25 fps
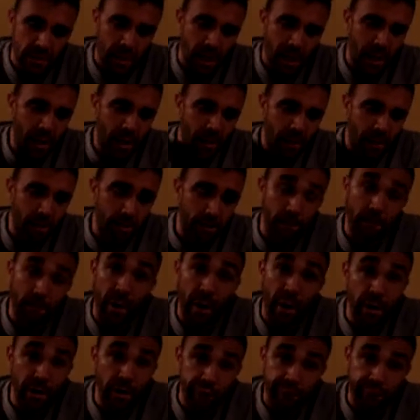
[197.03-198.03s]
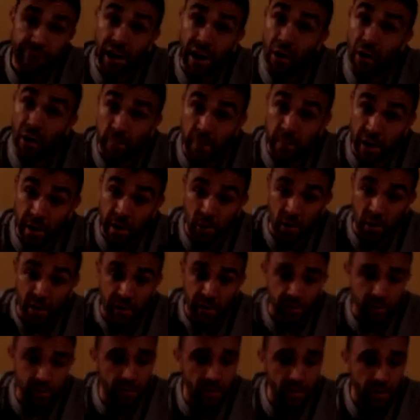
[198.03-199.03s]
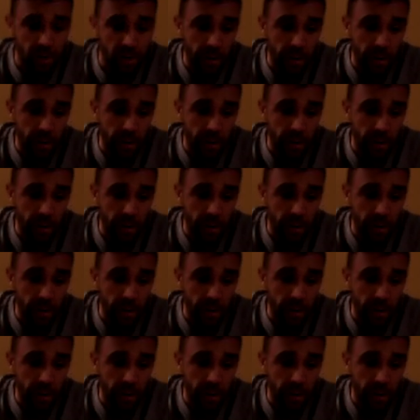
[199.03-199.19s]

but very minimalist.